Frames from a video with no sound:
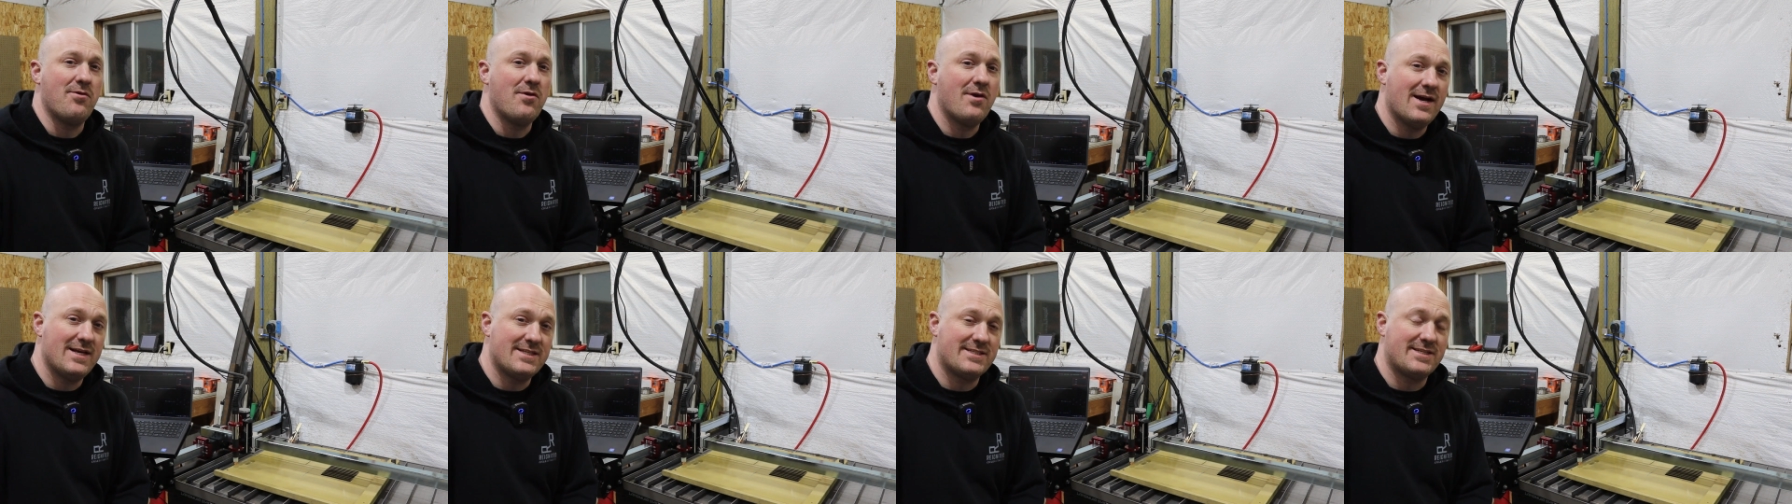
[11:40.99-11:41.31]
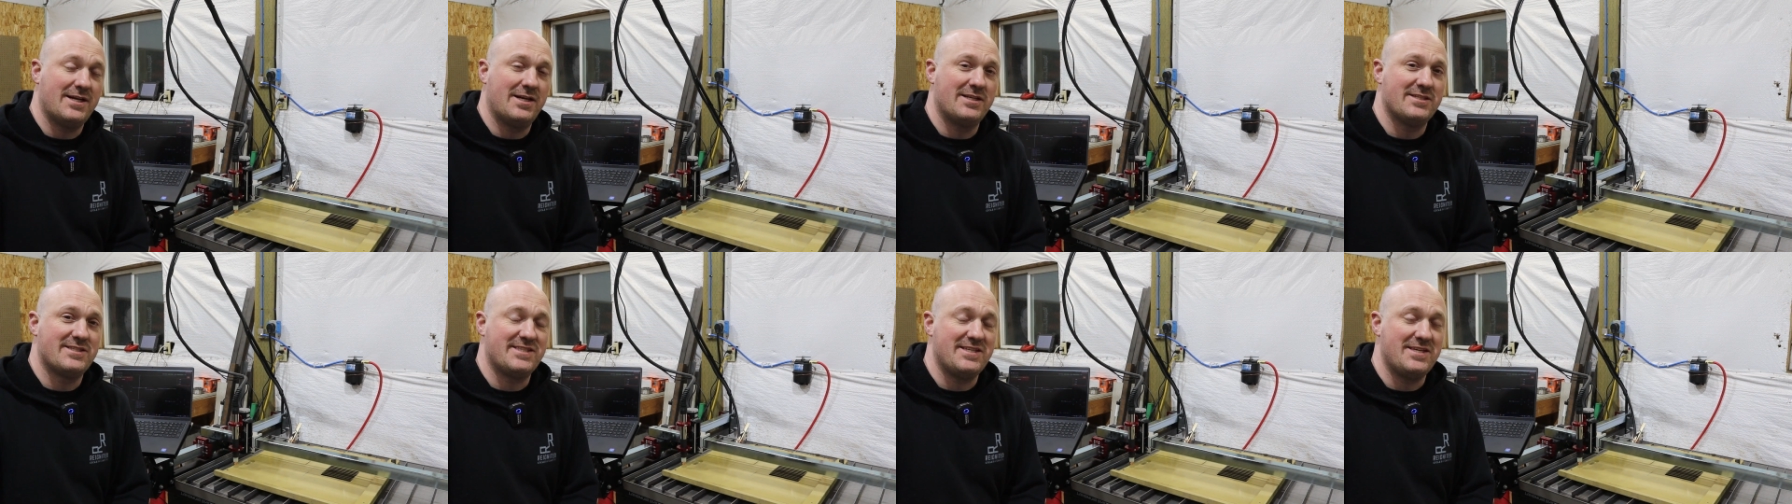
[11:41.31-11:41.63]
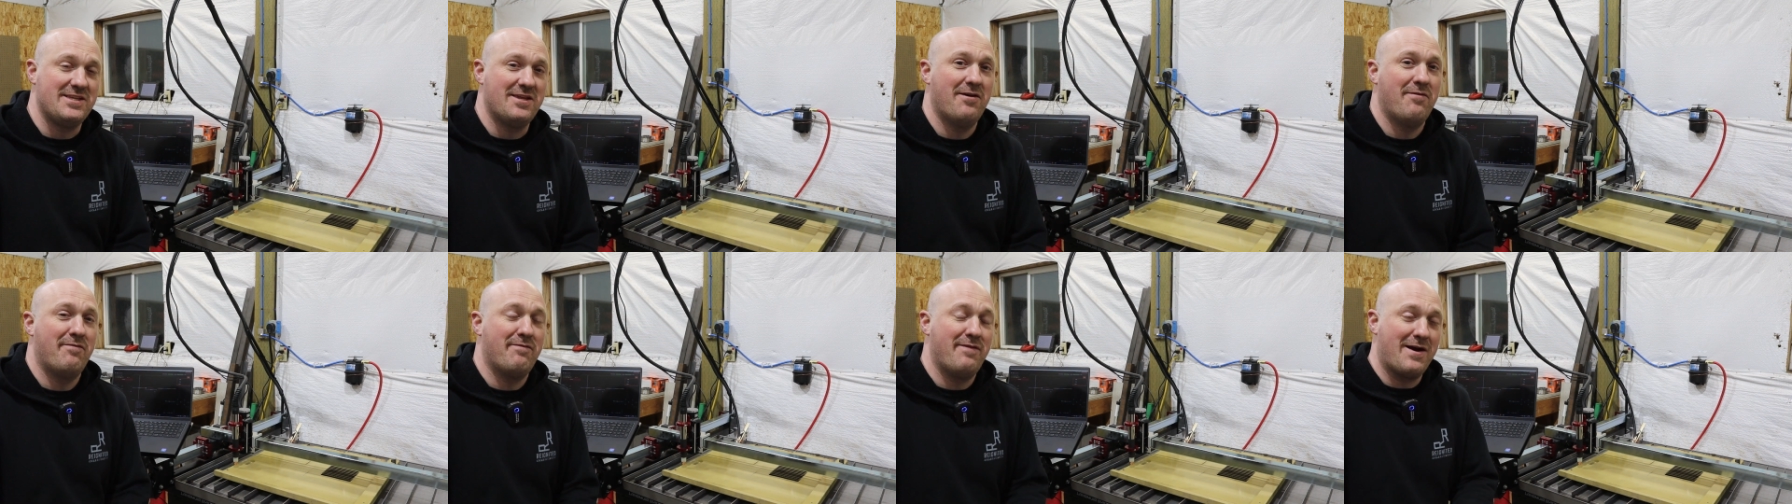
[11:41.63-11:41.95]
You guys are gonna
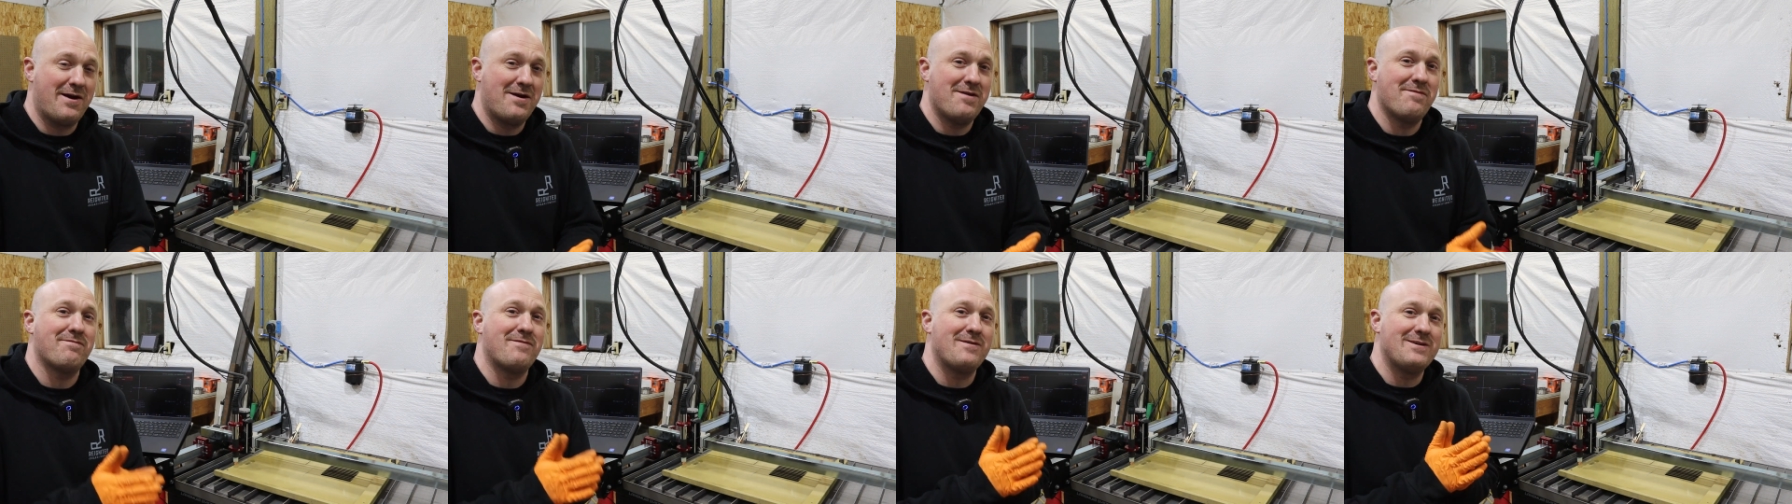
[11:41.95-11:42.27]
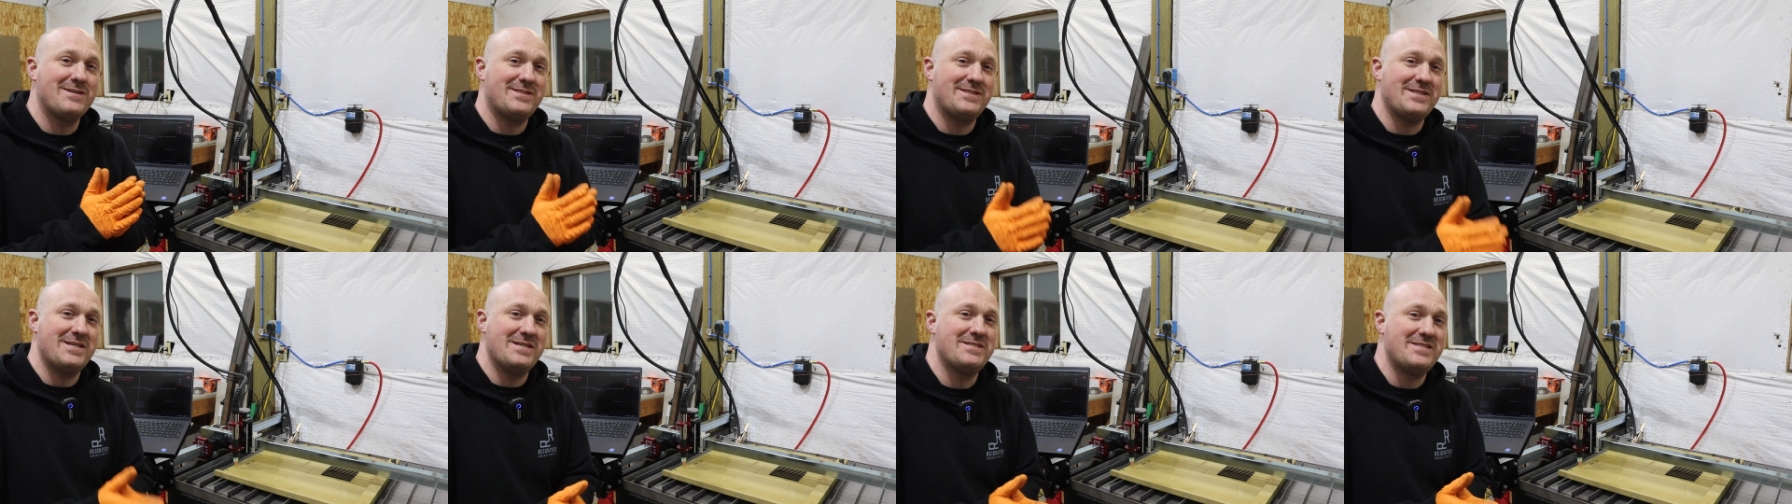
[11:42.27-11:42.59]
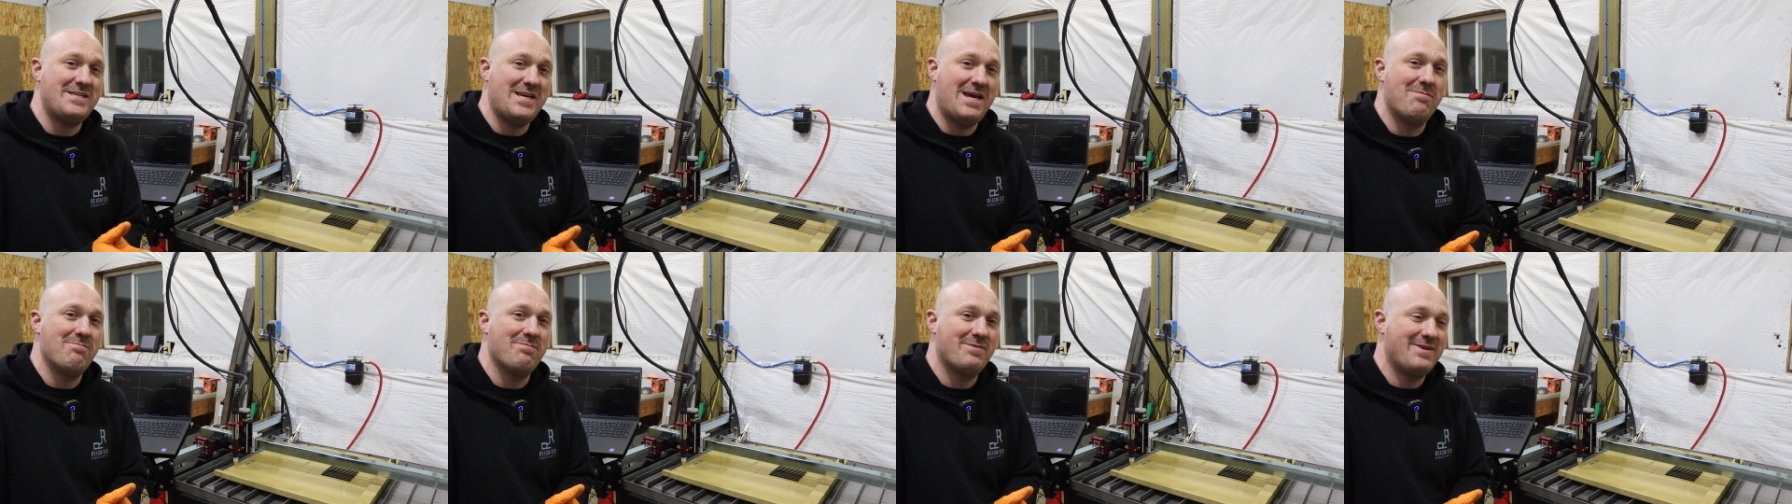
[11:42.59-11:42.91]
see the very first
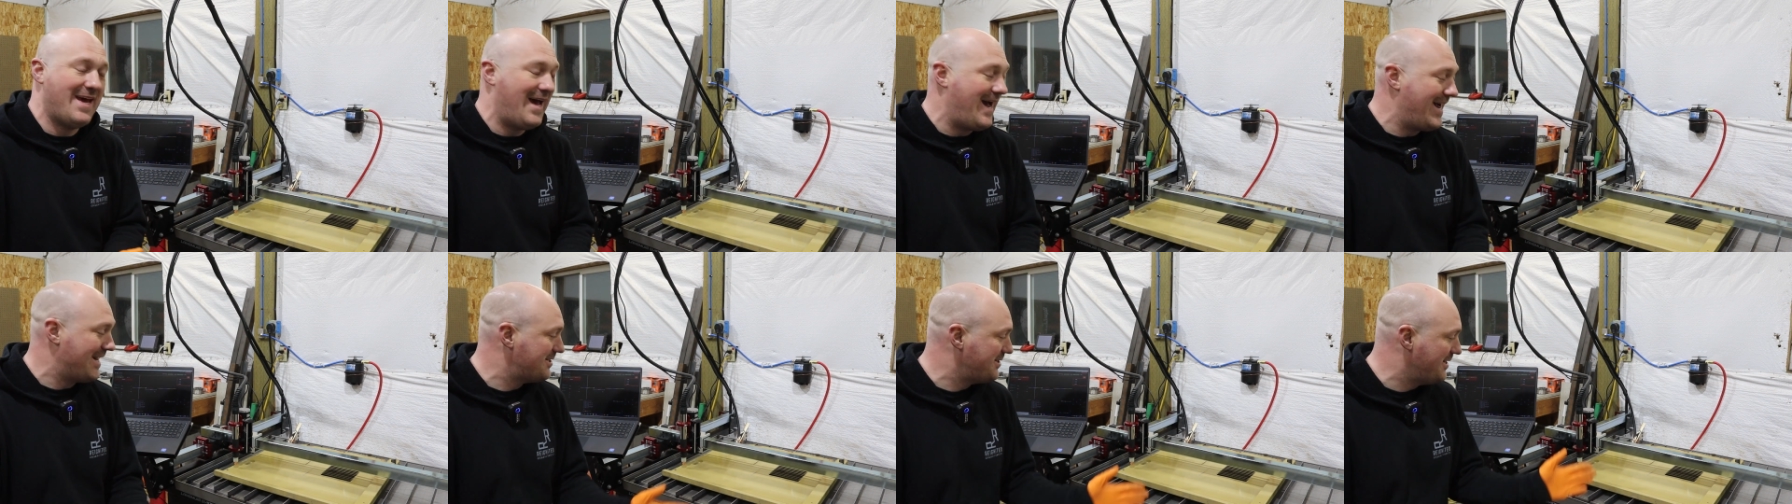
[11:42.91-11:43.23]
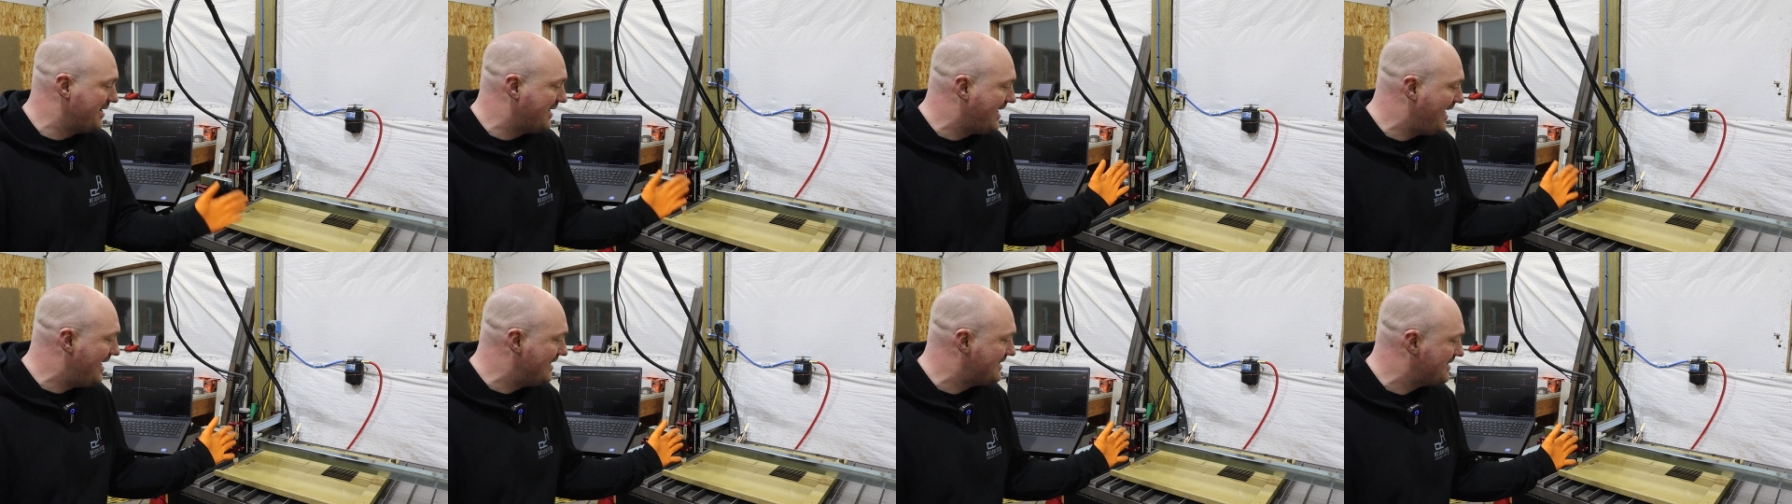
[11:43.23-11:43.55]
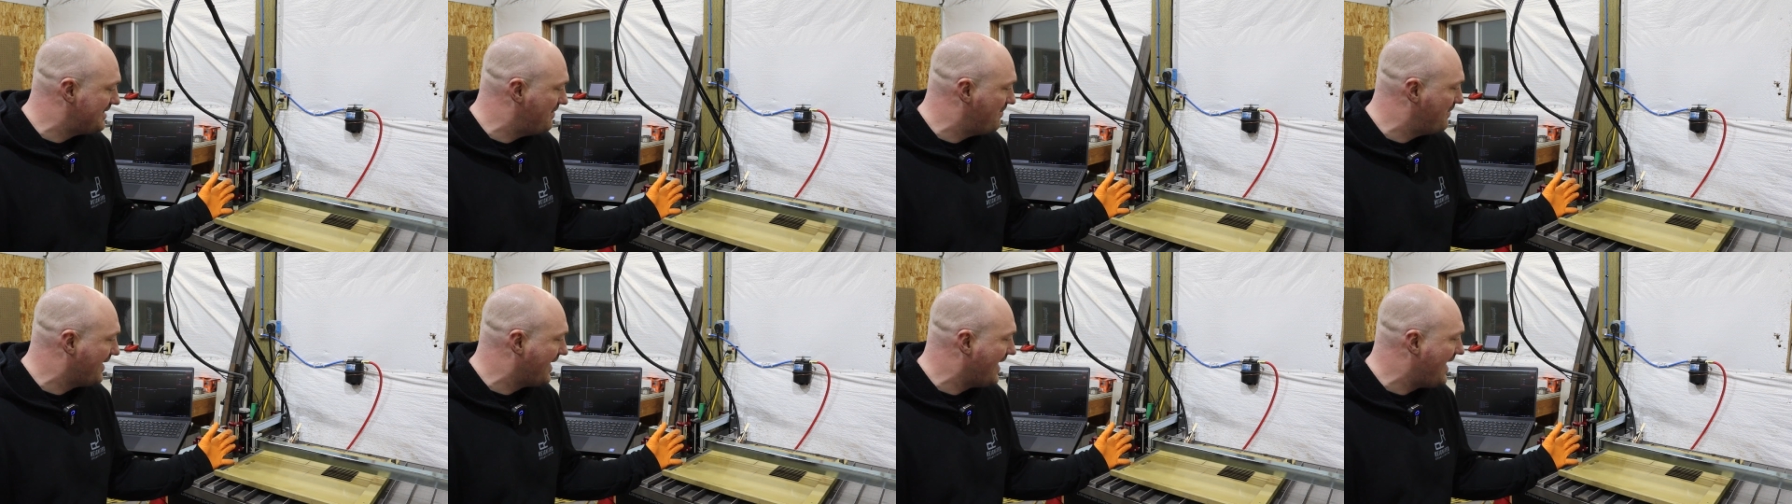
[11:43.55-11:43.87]
attempt to actually cut
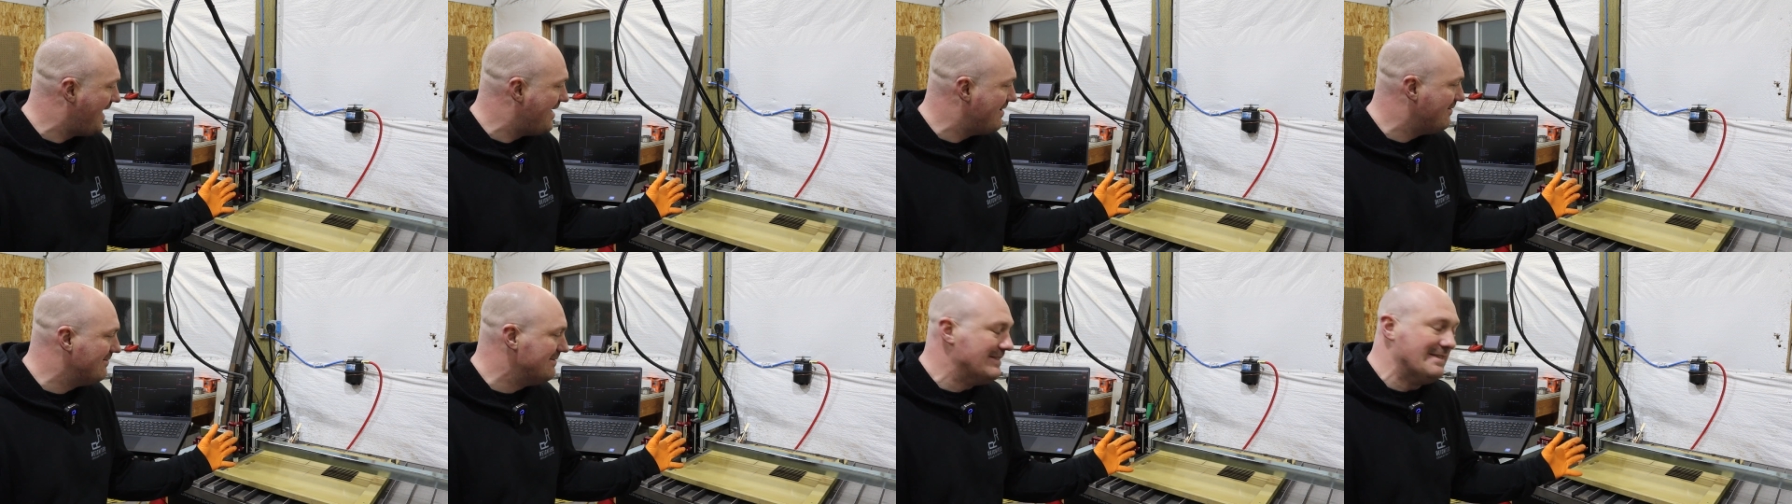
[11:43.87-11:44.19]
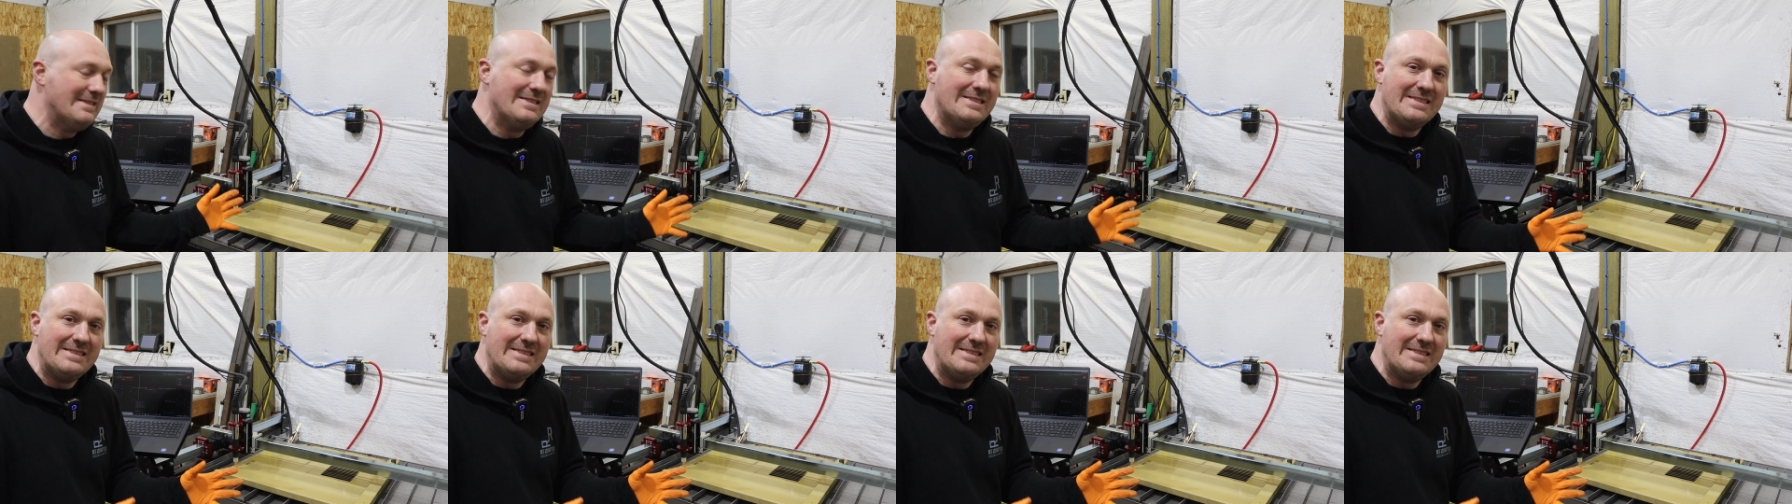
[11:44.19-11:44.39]
something out.